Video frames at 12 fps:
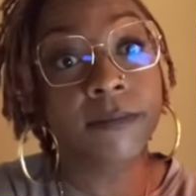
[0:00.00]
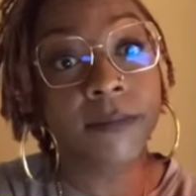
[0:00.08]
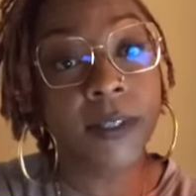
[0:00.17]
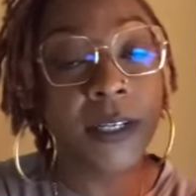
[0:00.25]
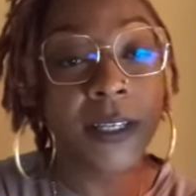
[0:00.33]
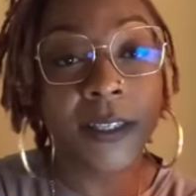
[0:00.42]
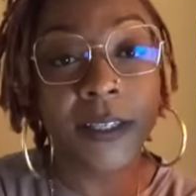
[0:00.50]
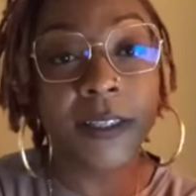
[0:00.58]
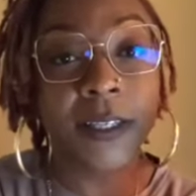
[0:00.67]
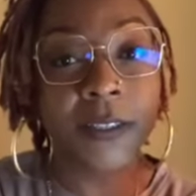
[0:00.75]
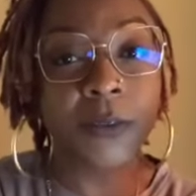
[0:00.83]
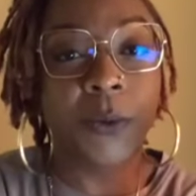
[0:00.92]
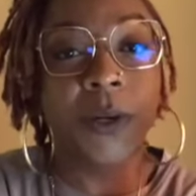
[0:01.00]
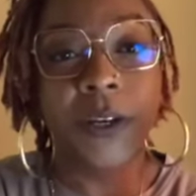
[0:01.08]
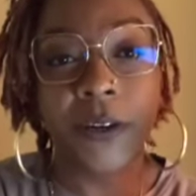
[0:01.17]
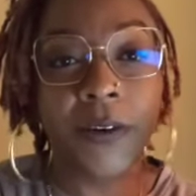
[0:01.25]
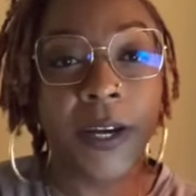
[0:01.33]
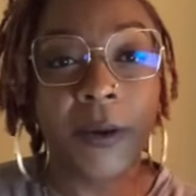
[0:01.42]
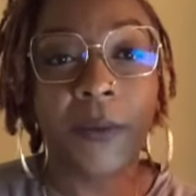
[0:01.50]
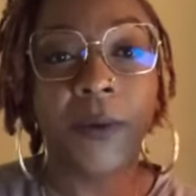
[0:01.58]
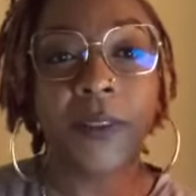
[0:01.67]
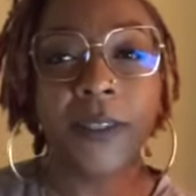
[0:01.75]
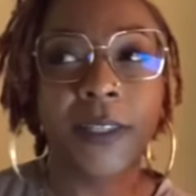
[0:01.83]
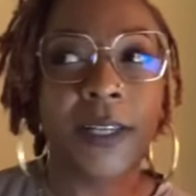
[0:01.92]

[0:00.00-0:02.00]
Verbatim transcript: And I think that's where you're at with it.